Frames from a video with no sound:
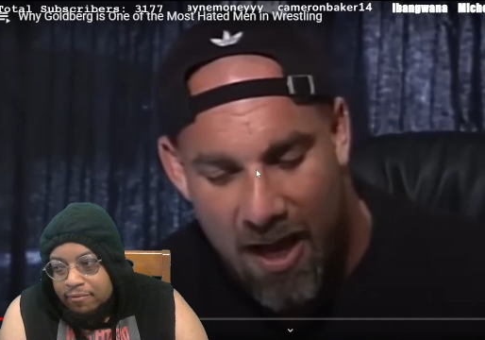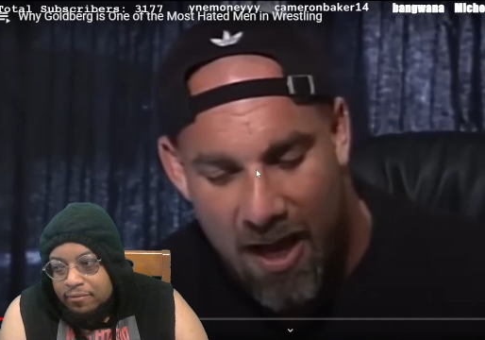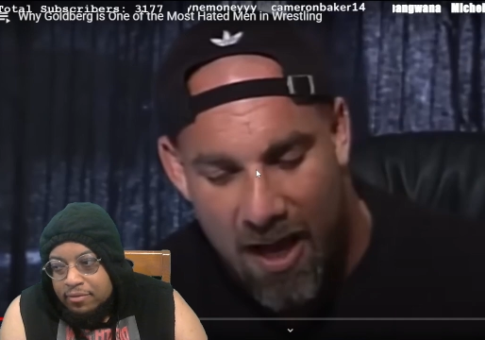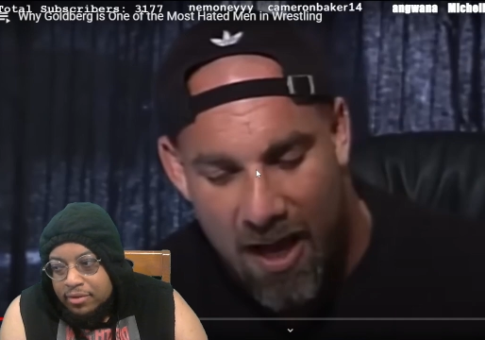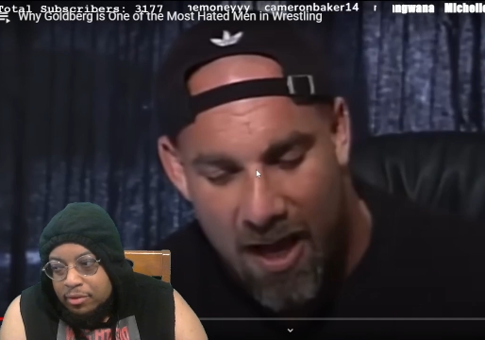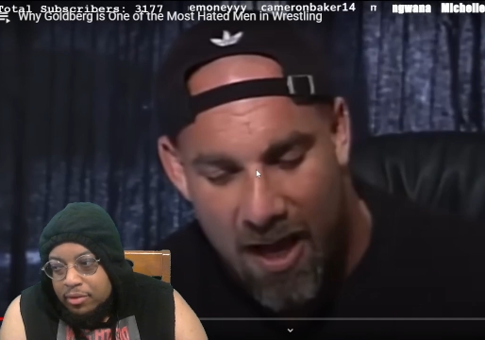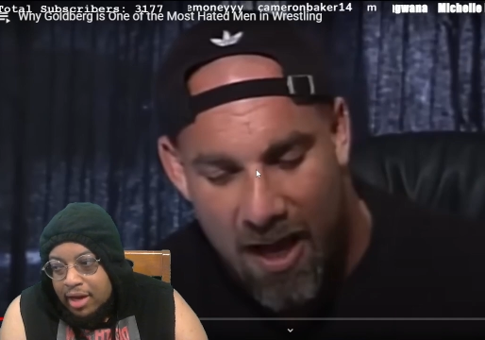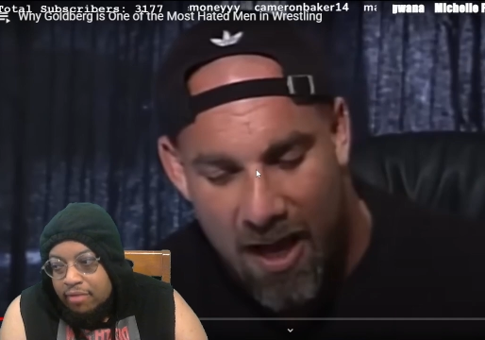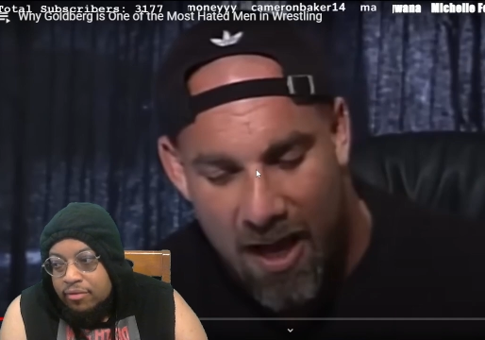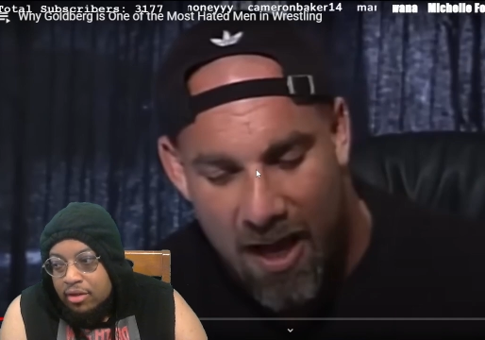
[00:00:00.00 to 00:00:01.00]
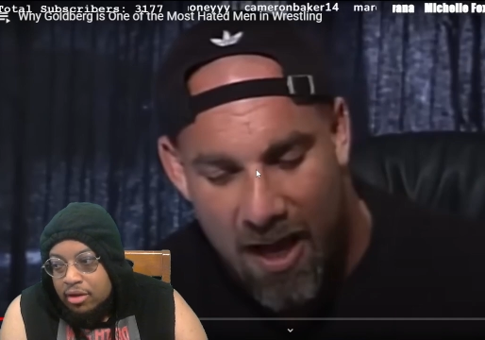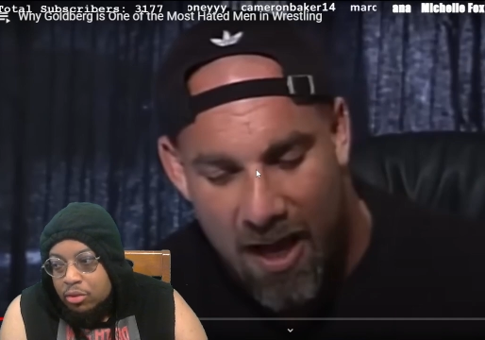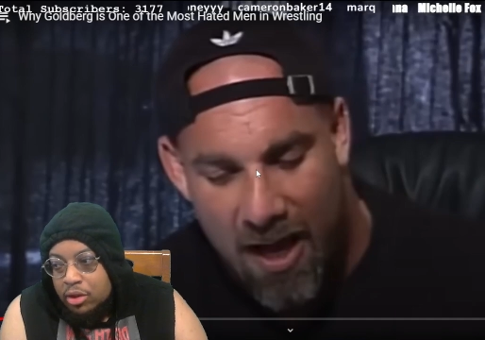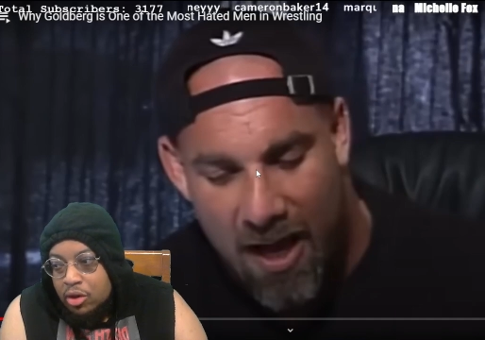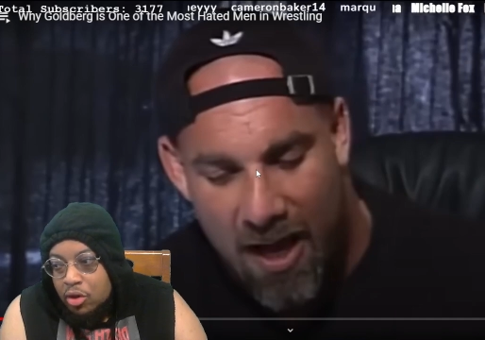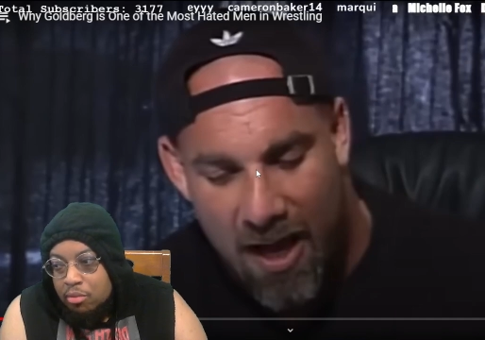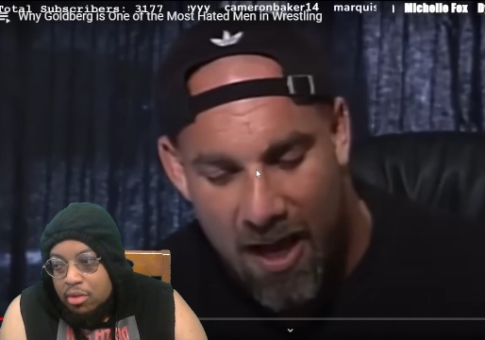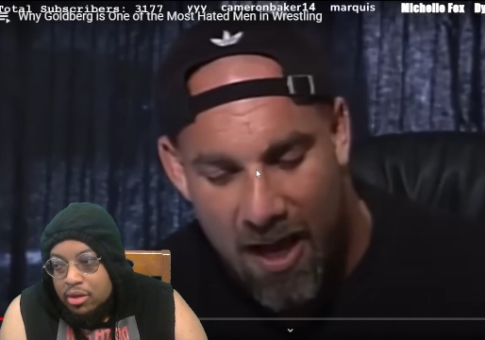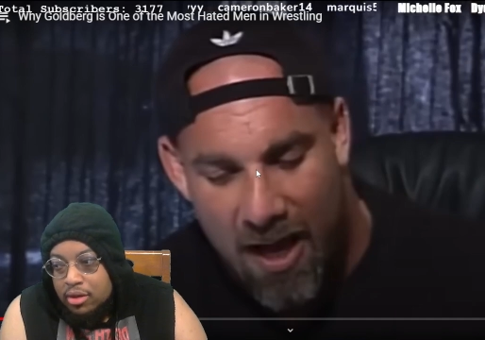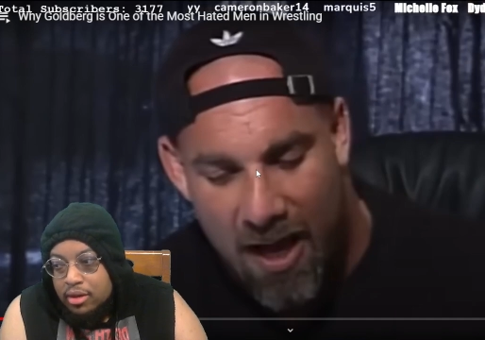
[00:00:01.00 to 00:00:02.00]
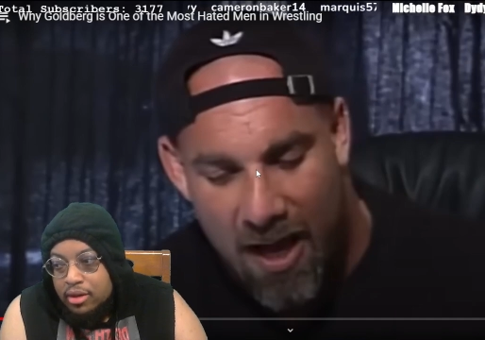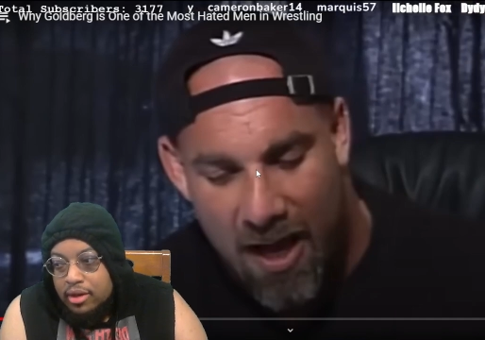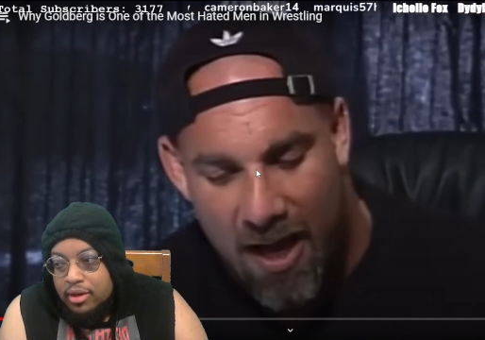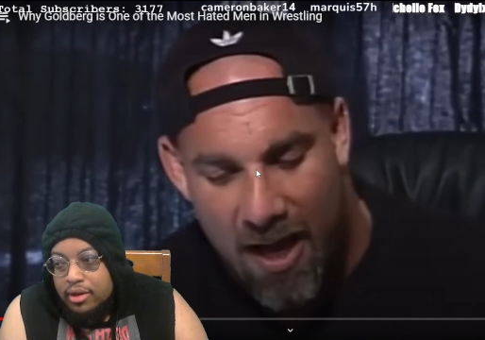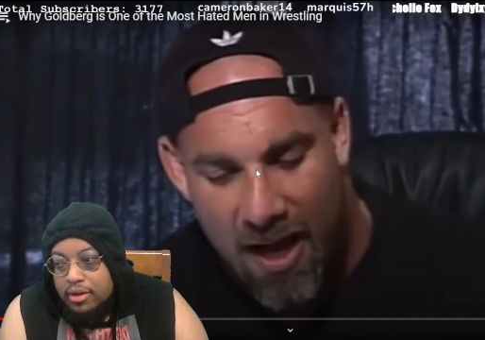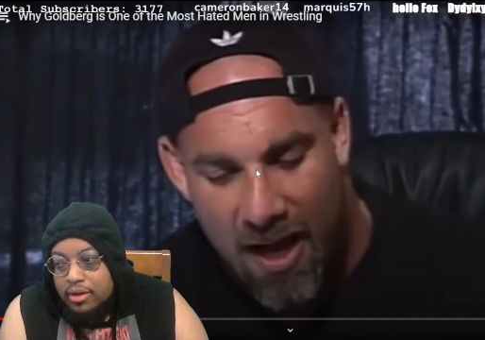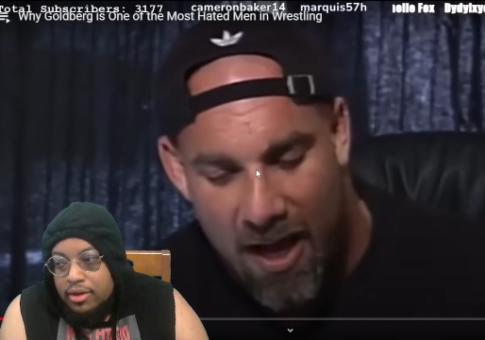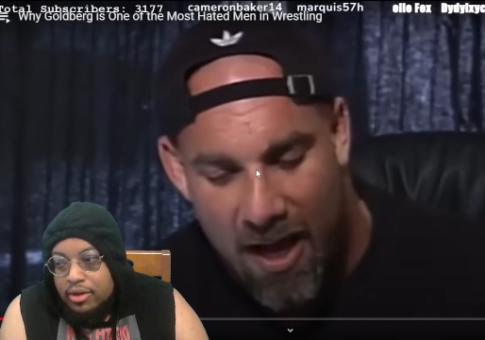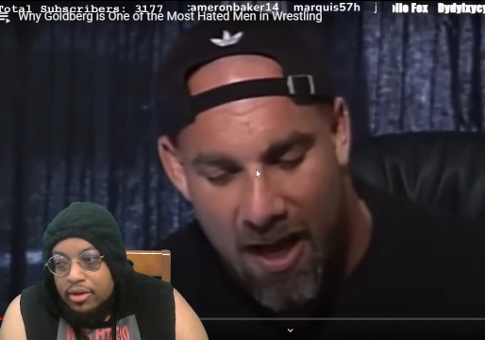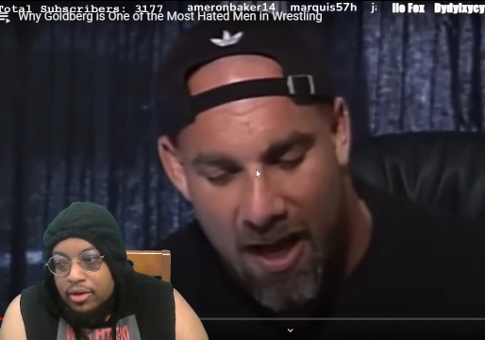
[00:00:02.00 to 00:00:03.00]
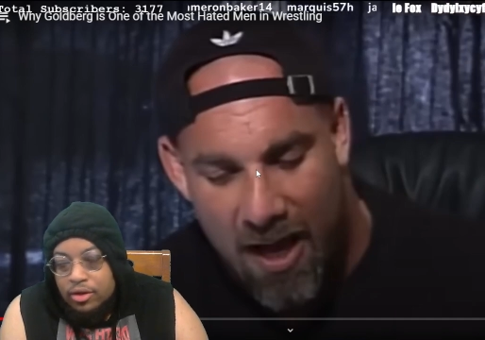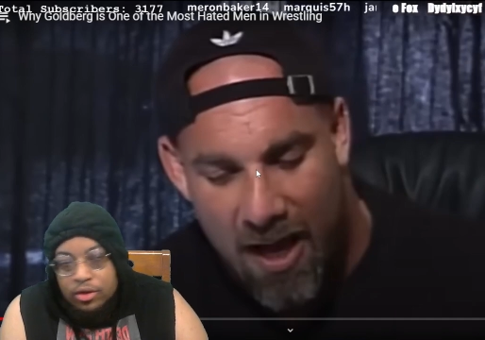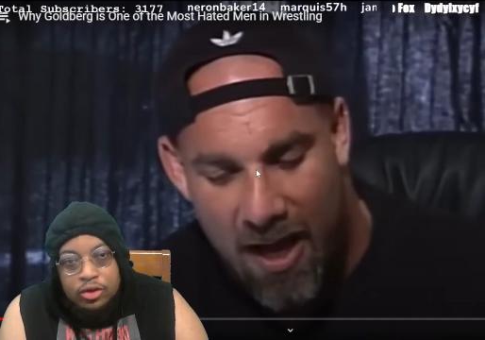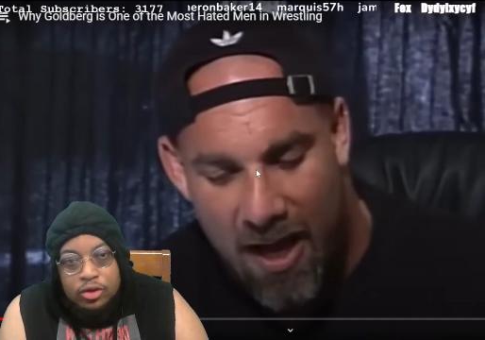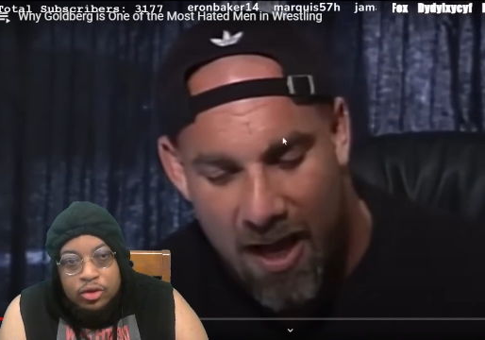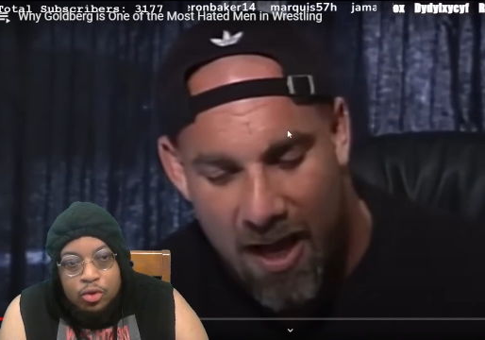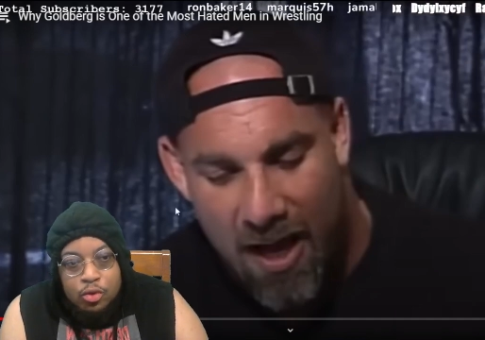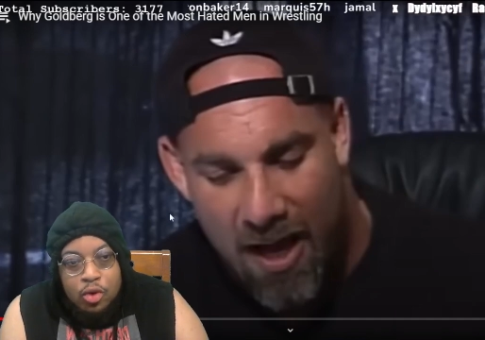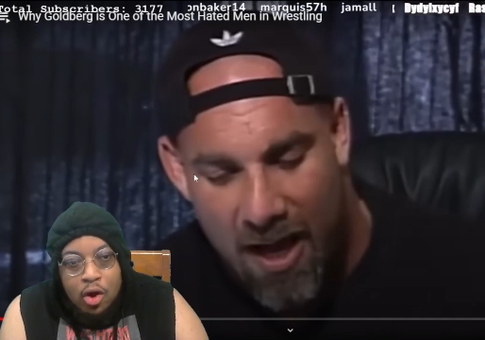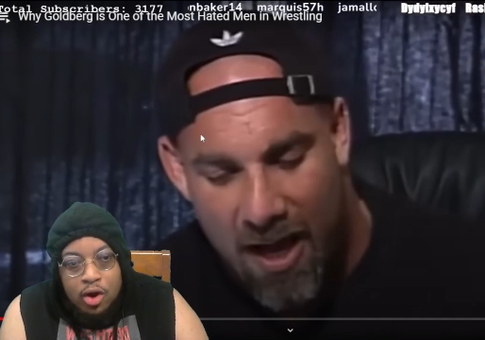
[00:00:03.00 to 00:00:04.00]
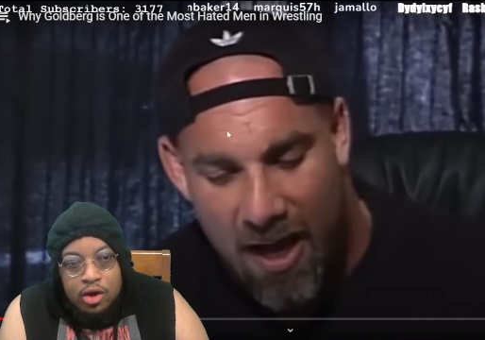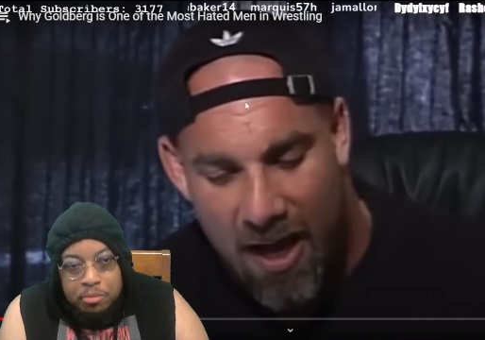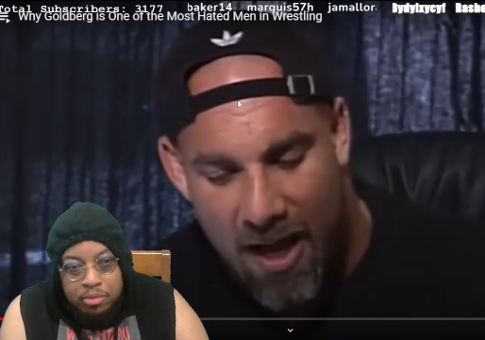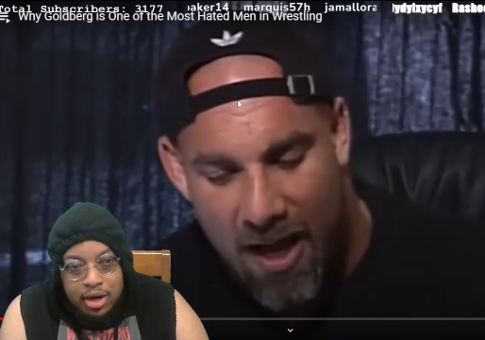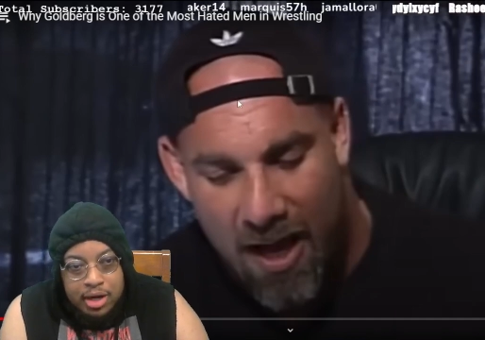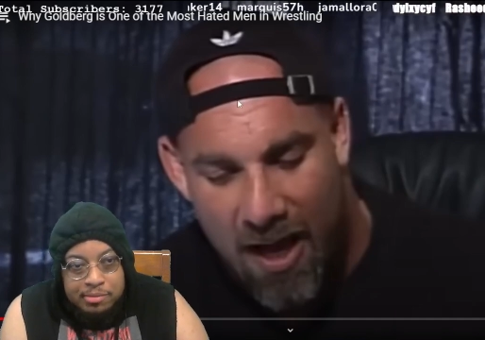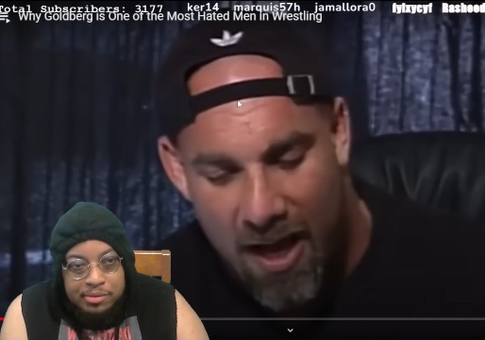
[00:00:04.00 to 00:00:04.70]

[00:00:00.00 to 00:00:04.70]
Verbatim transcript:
Speaker 1: do not fuck with Goldberg. You are the problem,